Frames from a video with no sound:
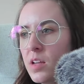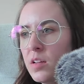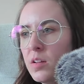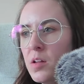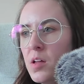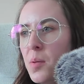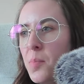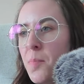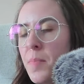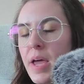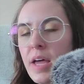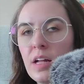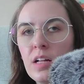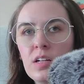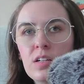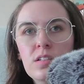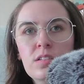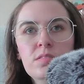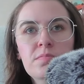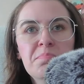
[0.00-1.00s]

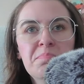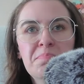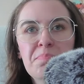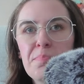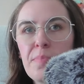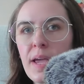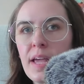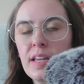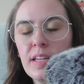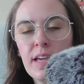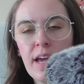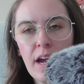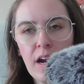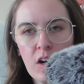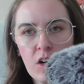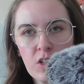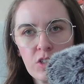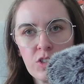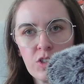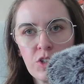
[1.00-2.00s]
male main
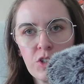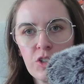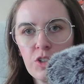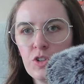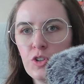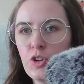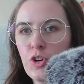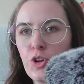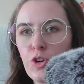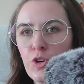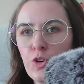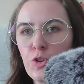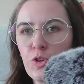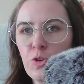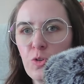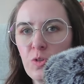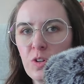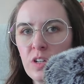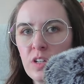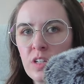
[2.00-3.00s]
character
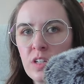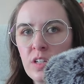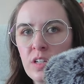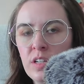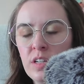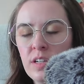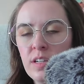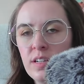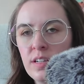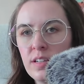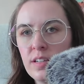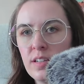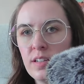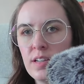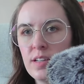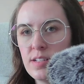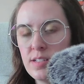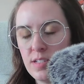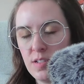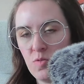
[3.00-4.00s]
who
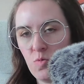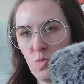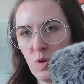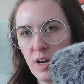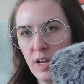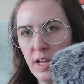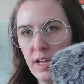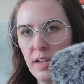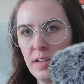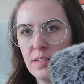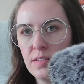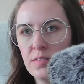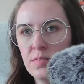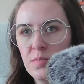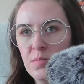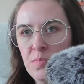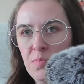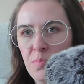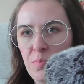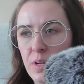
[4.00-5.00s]
isn't white,
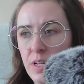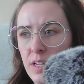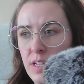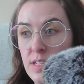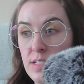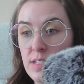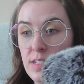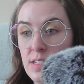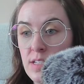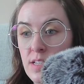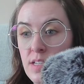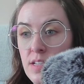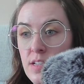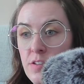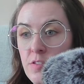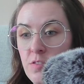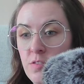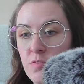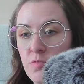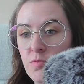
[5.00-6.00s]
but is
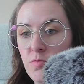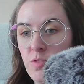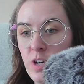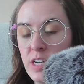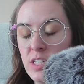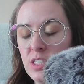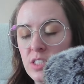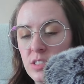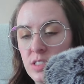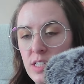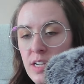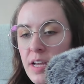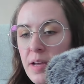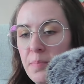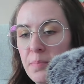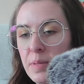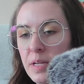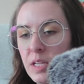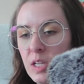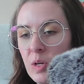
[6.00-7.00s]
he racially
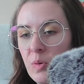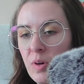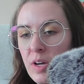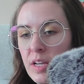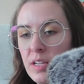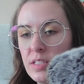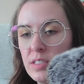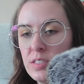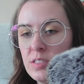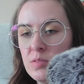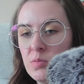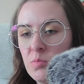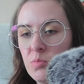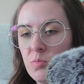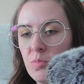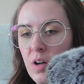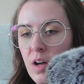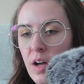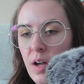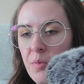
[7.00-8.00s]
ambiguous?
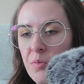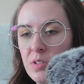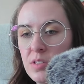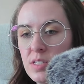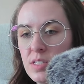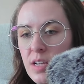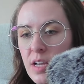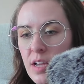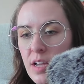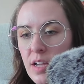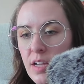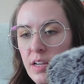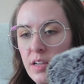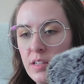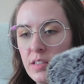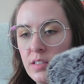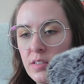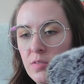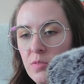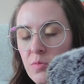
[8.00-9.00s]
I would say,
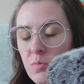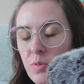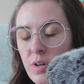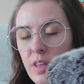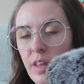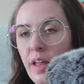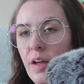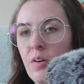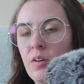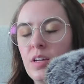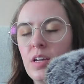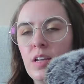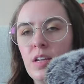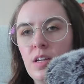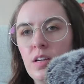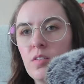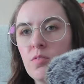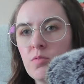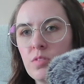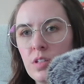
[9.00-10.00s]
without
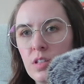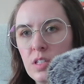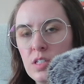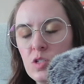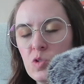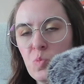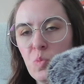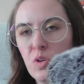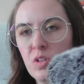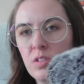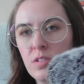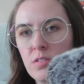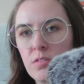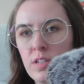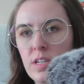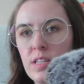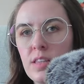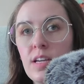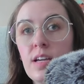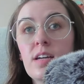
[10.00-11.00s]
getting really
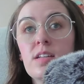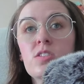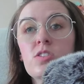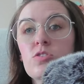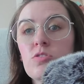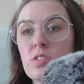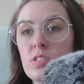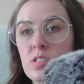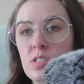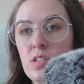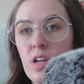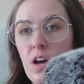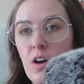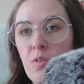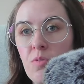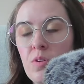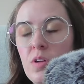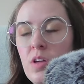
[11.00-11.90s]
spoilery, the answer is no.